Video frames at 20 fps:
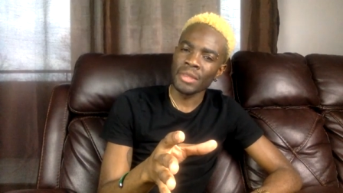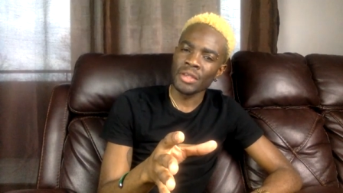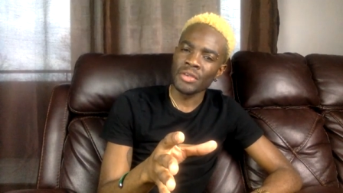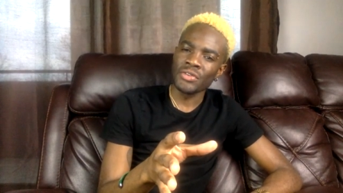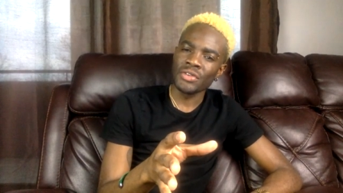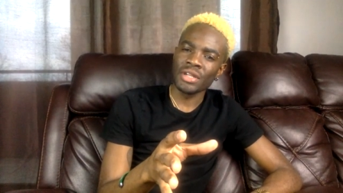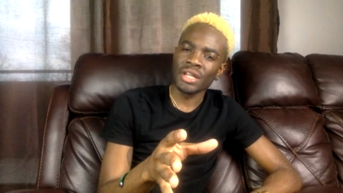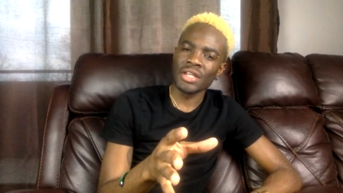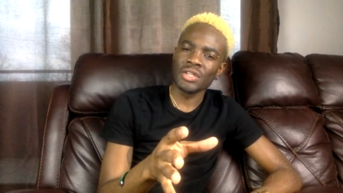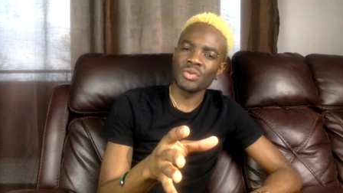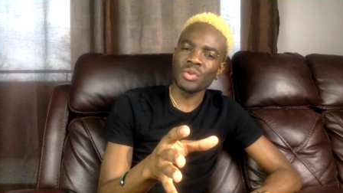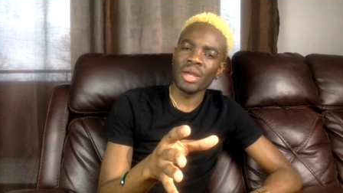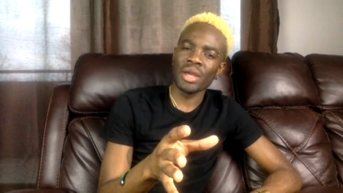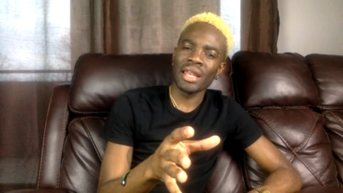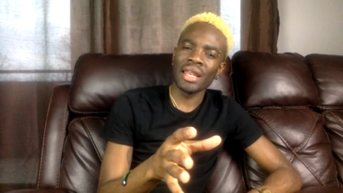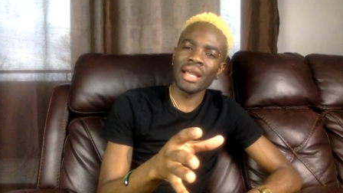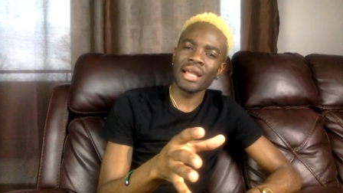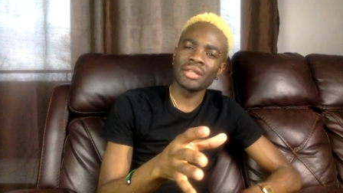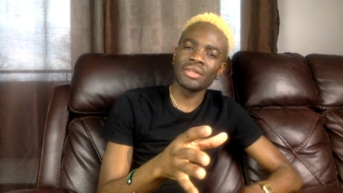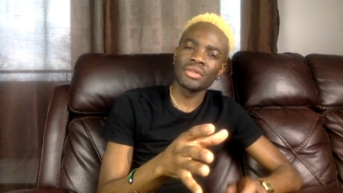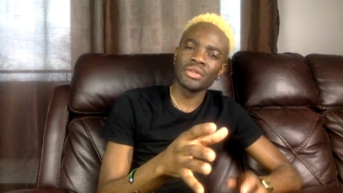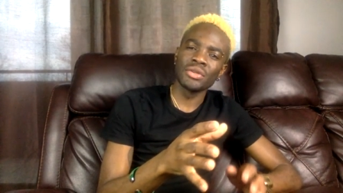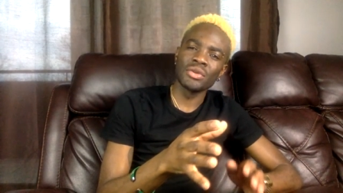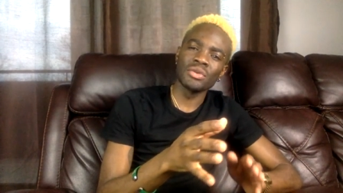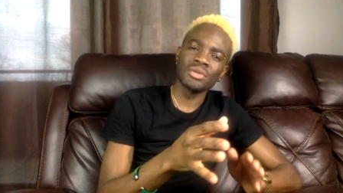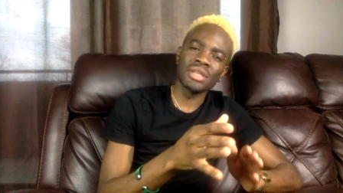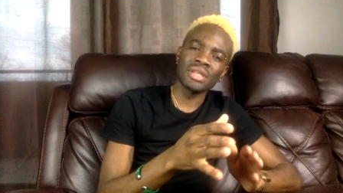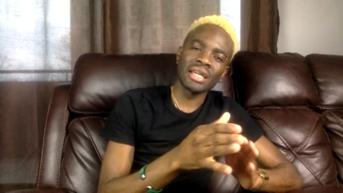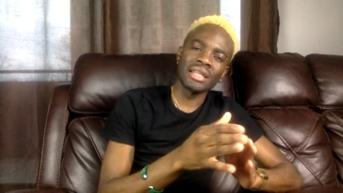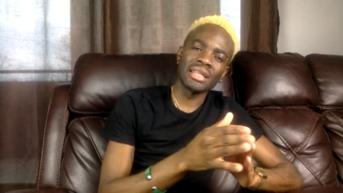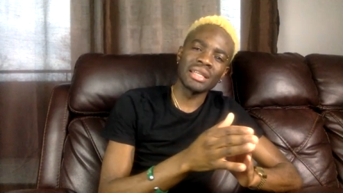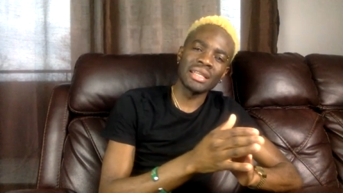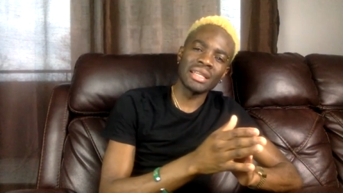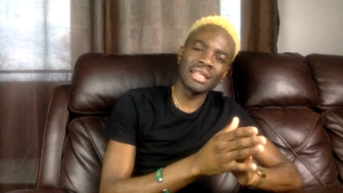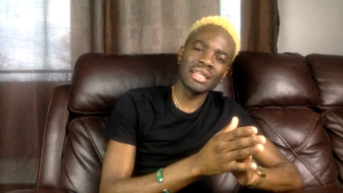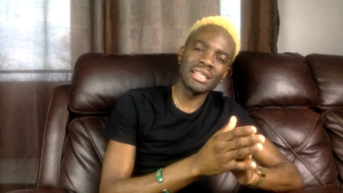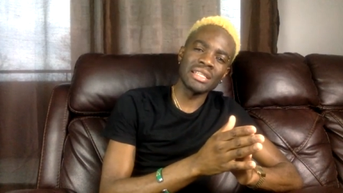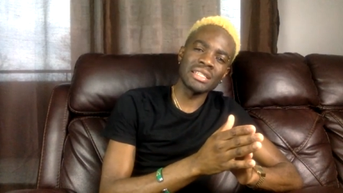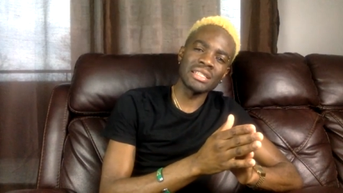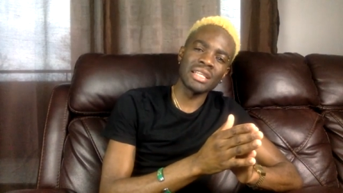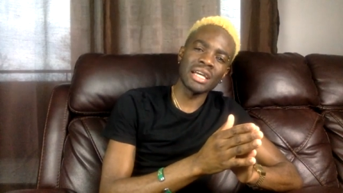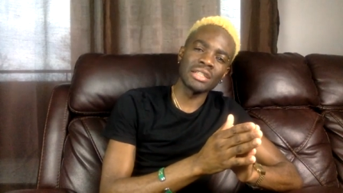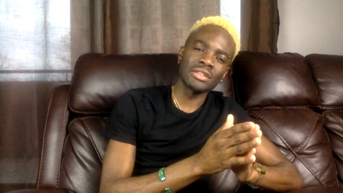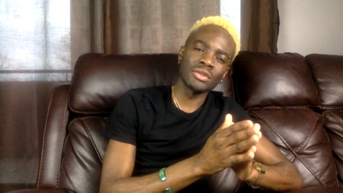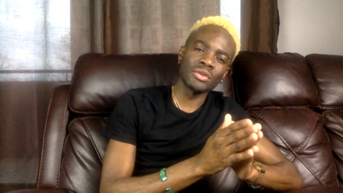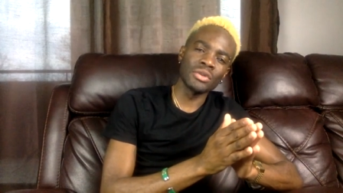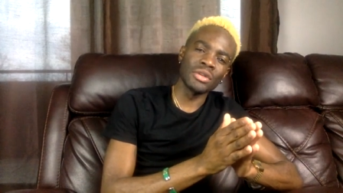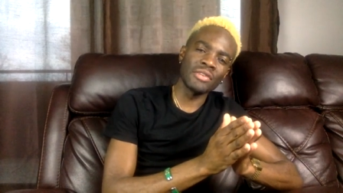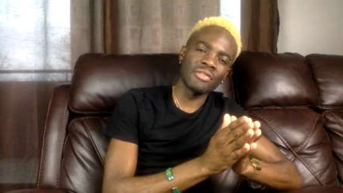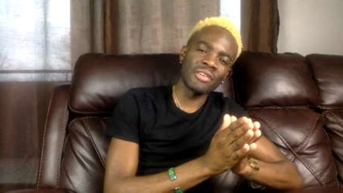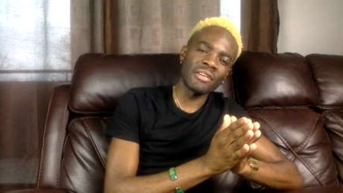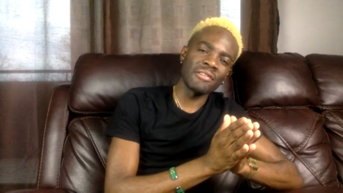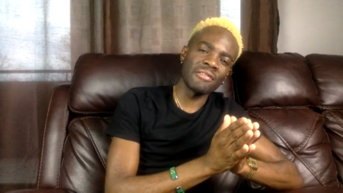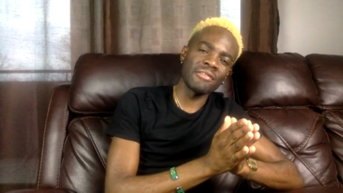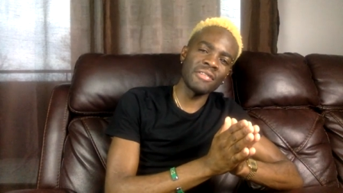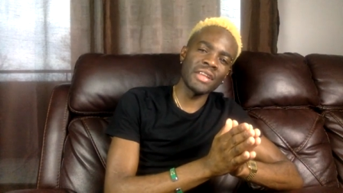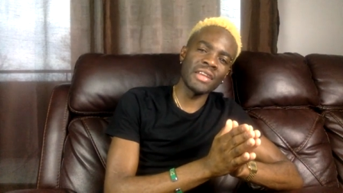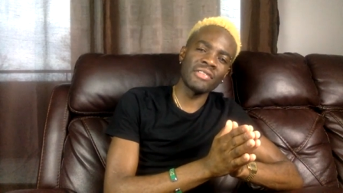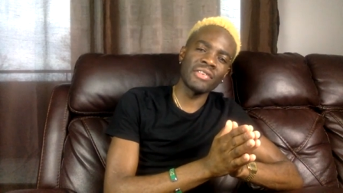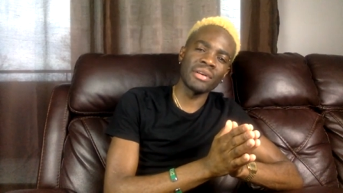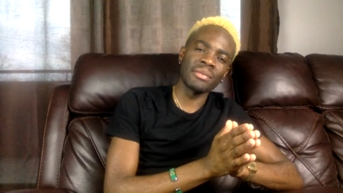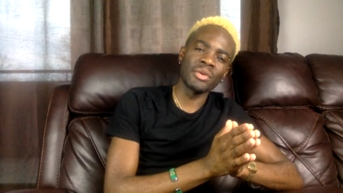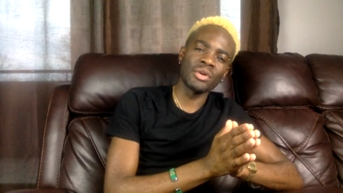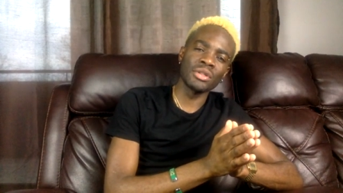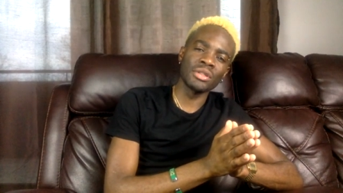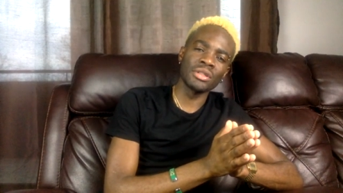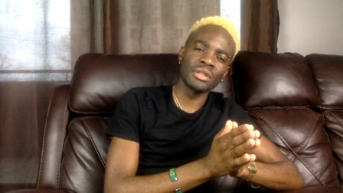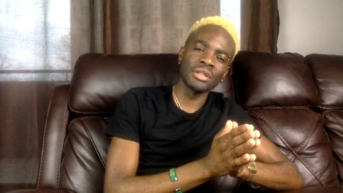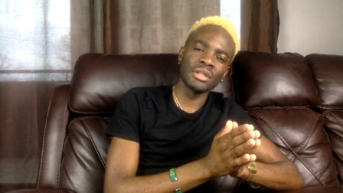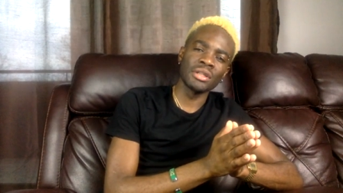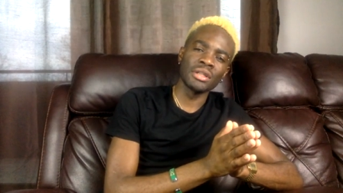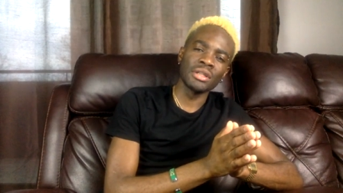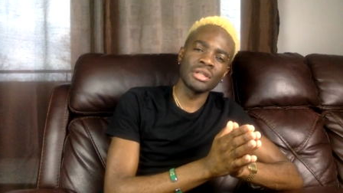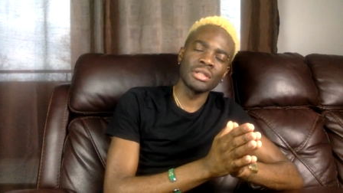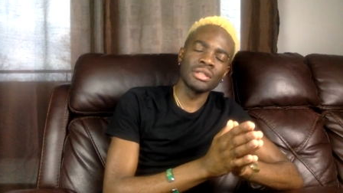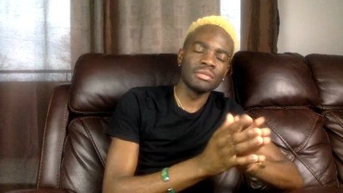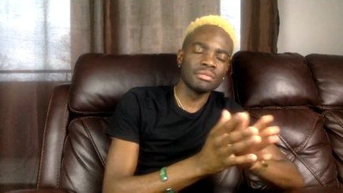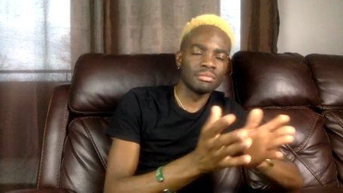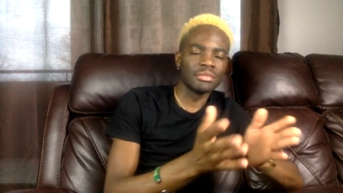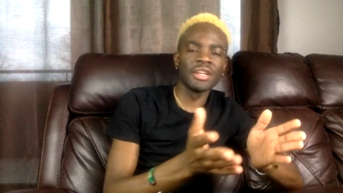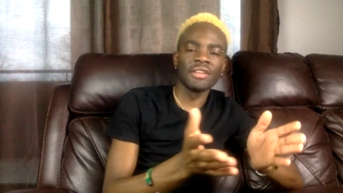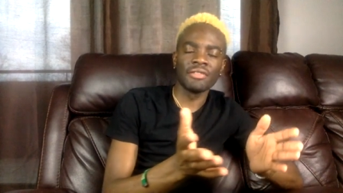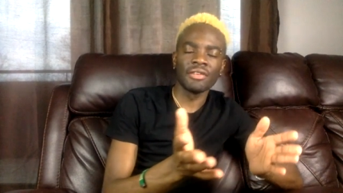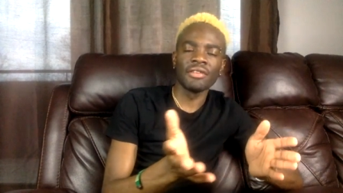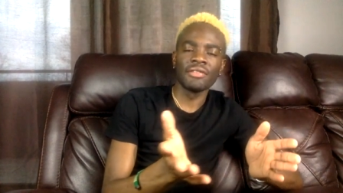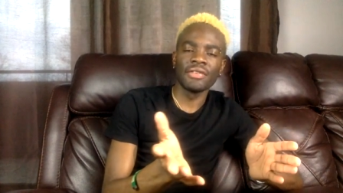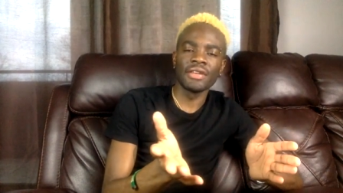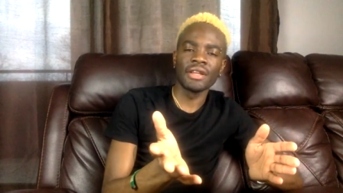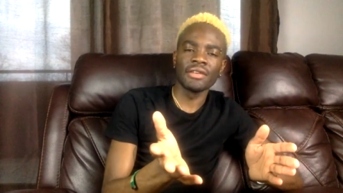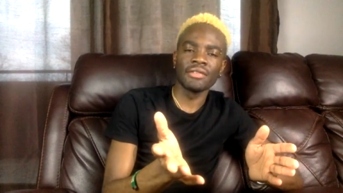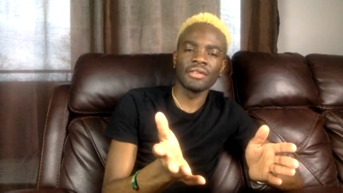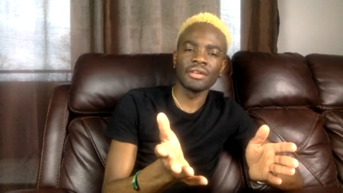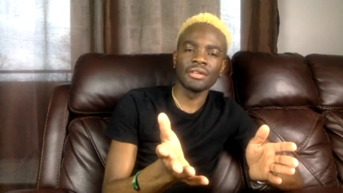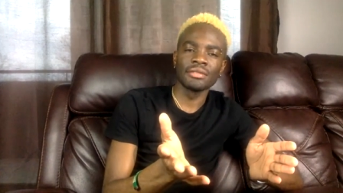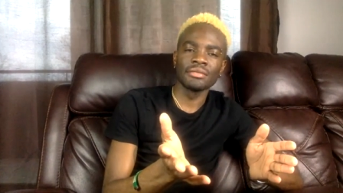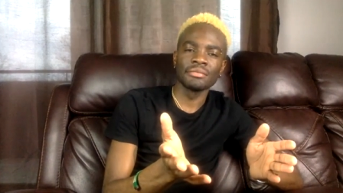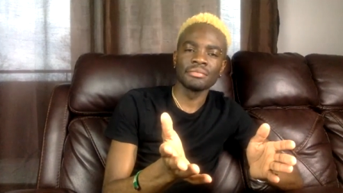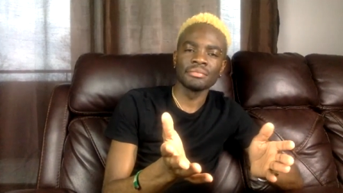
So that's why I like to use that. The Guinness not only for flavor, but yeah, for flavor,